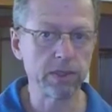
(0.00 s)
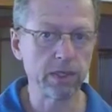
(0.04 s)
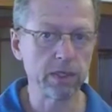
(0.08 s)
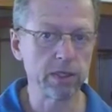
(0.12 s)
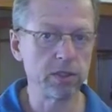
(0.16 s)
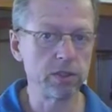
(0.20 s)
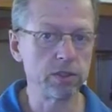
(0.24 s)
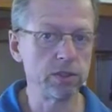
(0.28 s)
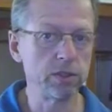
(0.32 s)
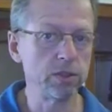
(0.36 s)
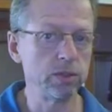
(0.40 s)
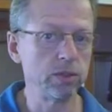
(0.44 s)

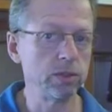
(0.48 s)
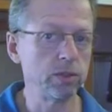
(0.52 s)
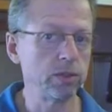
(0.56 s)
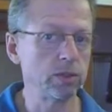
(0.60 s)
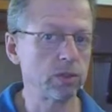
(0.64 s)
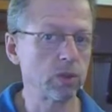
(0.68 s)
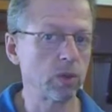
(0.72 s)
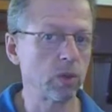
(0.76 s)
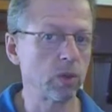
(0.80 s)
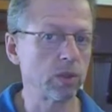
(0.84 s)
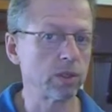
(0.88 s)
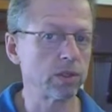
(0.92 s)
in 2
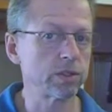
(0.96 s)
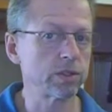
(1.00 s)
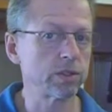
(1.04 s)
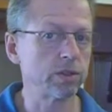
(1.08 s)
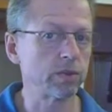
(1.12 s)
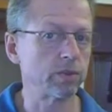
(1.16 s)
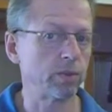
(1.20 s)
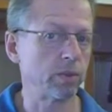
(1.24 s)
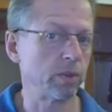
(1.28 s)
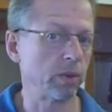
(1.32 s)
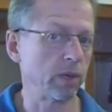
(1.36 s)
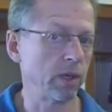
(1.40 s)
quarts
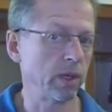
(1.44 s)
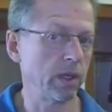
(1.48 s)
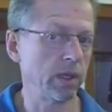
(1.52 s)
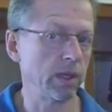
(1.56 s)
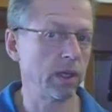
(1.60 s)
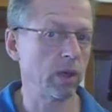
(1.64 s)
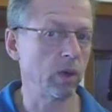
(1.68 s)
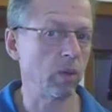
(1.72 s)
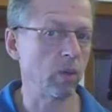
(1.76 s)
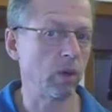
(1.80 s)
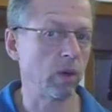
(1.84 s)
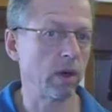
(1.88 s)
of
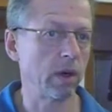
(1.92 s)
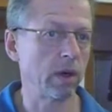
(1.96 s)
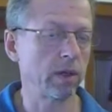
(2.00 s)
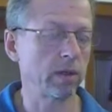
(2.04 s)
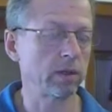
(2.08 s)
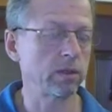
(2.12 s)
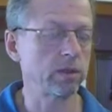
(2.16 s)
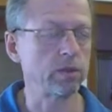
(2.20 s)
boiling water,